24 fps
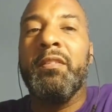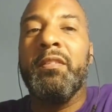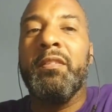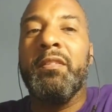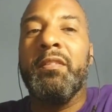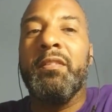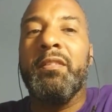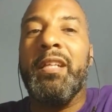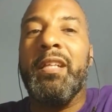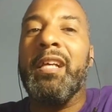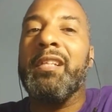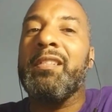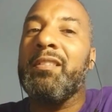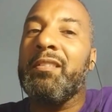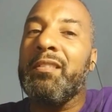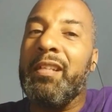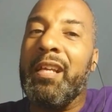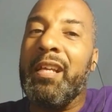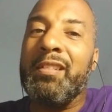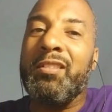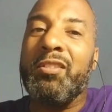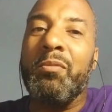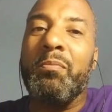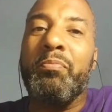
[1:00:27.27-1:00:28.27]
That's
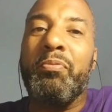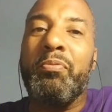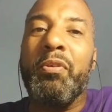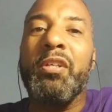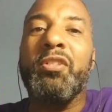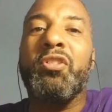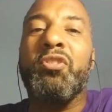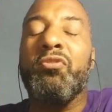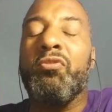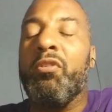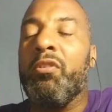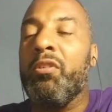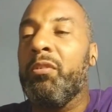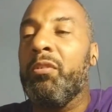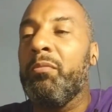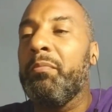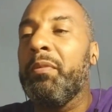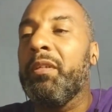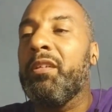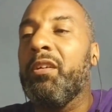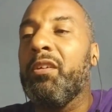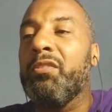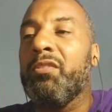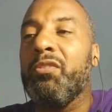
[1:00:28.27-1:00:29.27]
some pressure on him
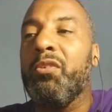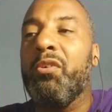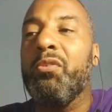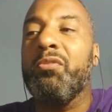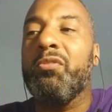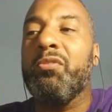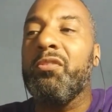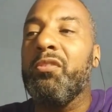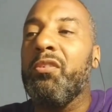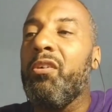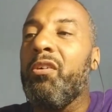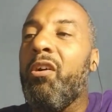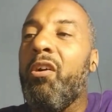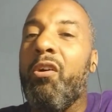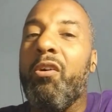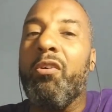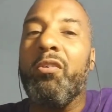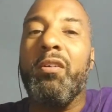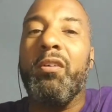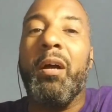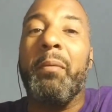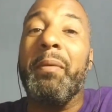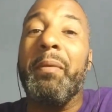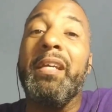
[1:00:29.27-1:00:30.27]
because those are all. I
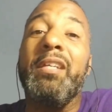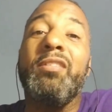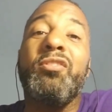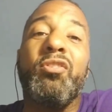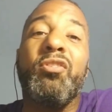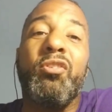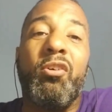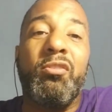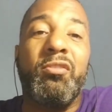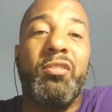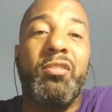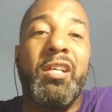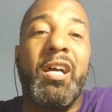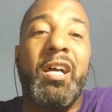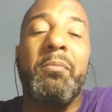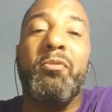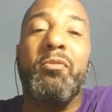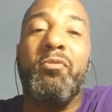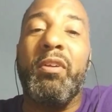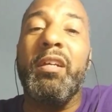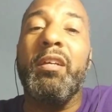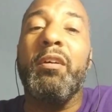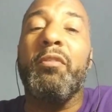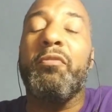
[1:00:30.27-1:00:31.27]
mean, he's an all-time
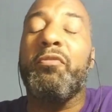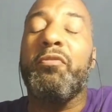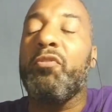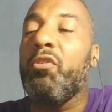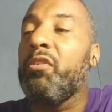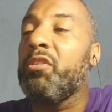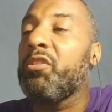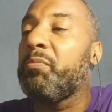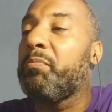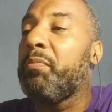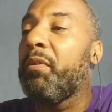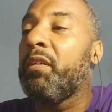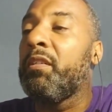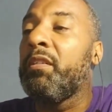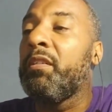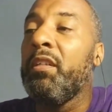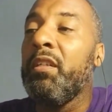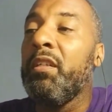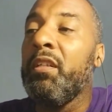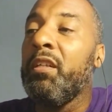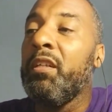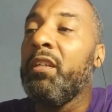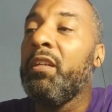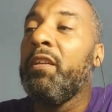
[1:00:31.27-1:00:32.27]
great, of course, but
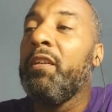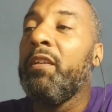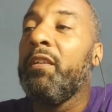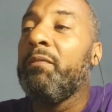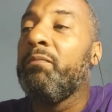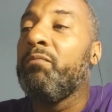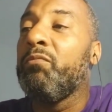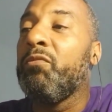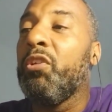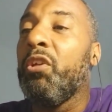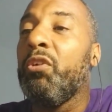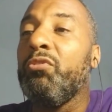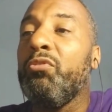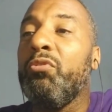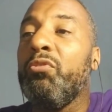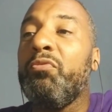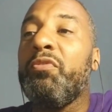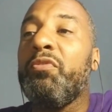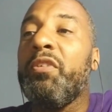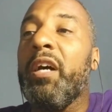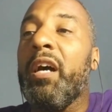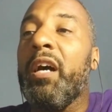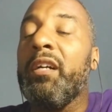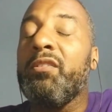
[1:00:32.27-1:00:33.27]
you've
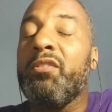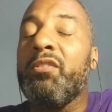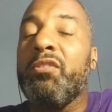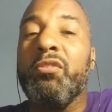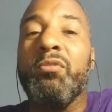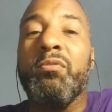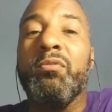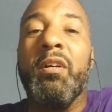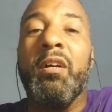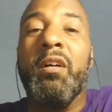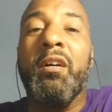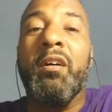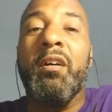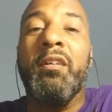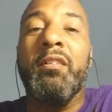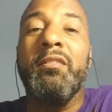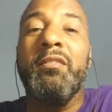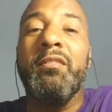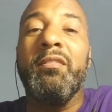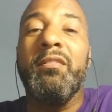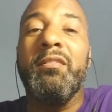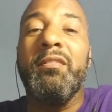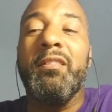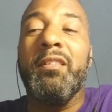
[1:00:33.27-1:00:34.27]
got to. I
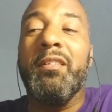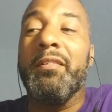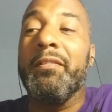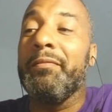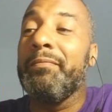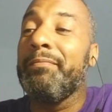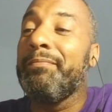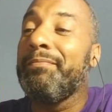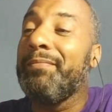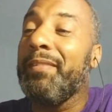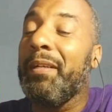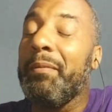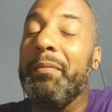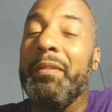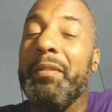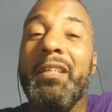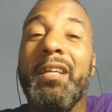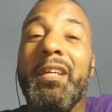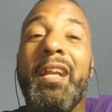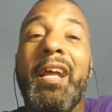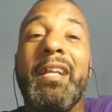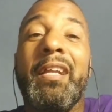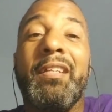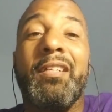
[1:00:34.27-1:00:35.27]
mean, you're gonna
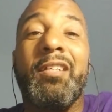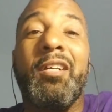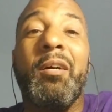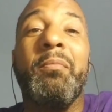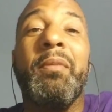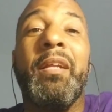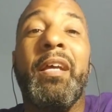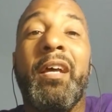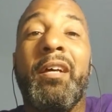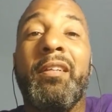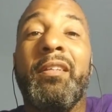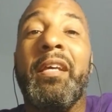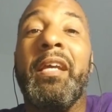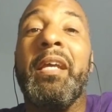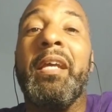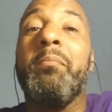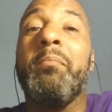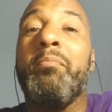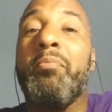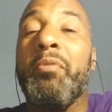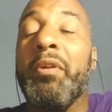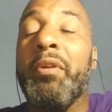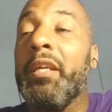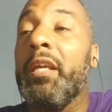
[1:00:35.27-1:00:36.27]
have to come to LA and
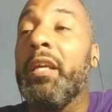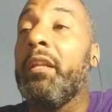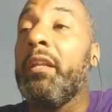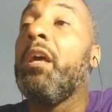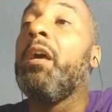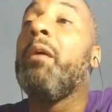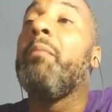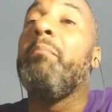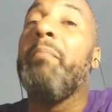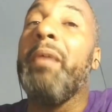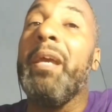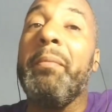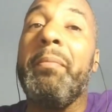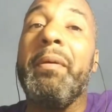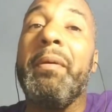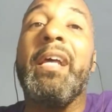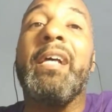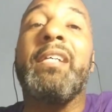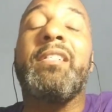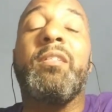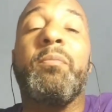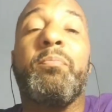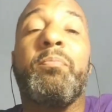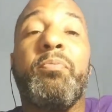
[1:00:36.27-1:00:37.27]
bring it. Maybe
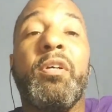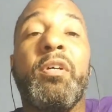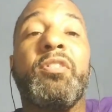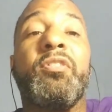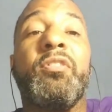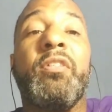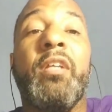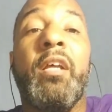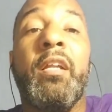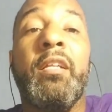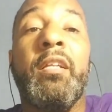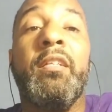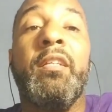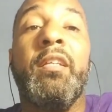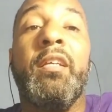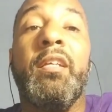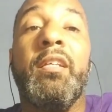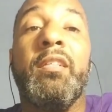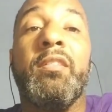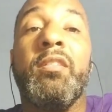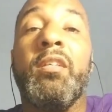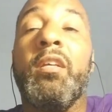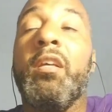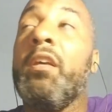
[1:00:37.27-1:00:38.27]
that's the pressure that he
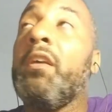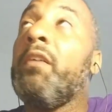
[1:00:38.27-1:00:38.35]
needs.